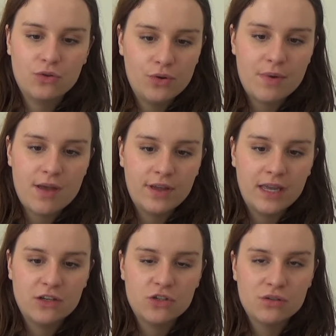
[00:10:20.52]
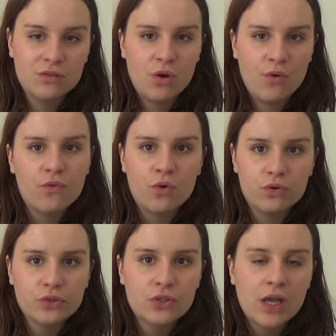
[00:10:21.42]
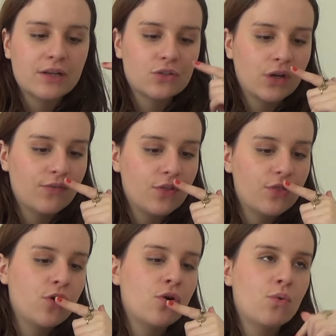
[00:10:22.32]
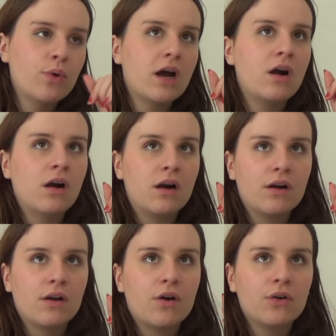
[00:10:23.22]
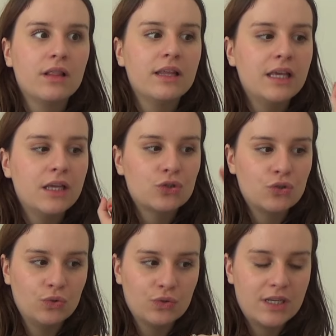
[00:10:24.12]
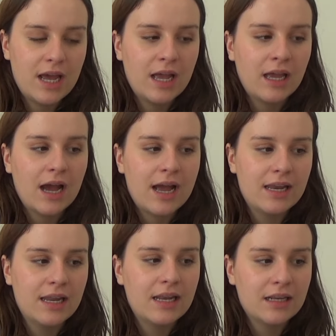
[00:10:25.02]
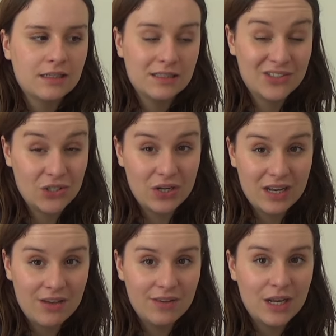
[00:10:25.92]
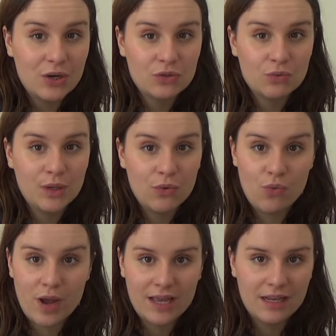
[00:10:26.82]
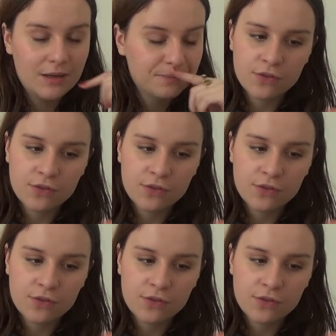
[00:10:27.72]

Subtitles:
during my vacation, of course. And so even though we are only Tuesday, I need this Sunday video to be ready.